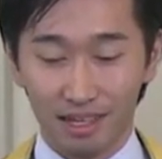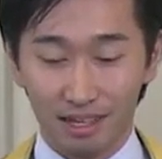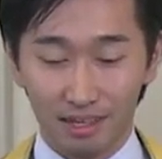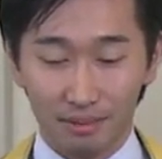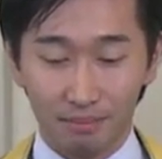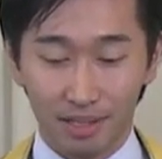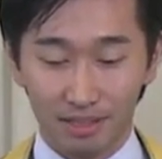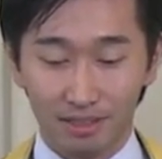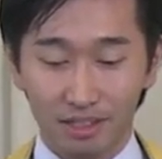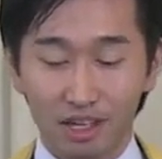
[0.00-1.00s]
But
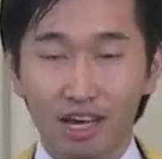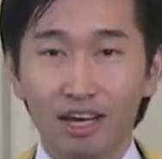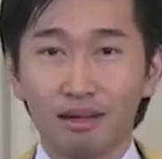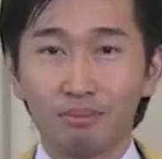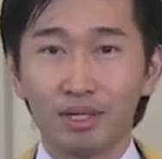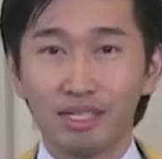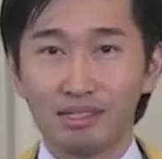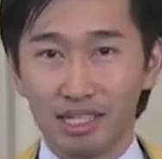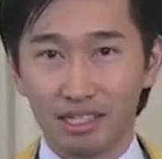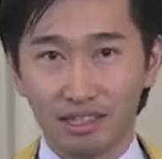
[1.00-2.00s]
please think
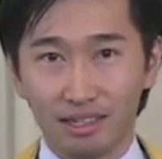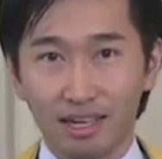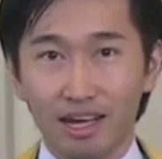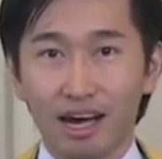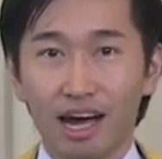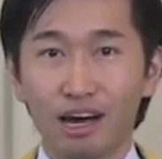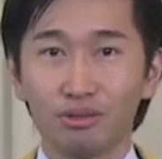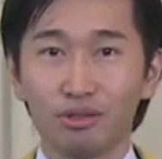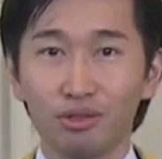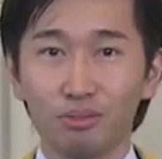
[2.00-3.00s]
how to
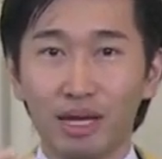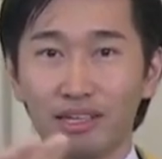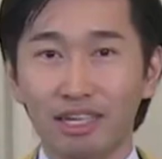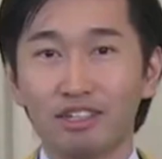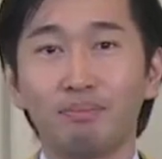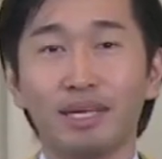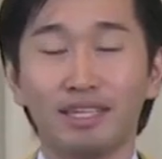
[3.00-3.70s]
make it better.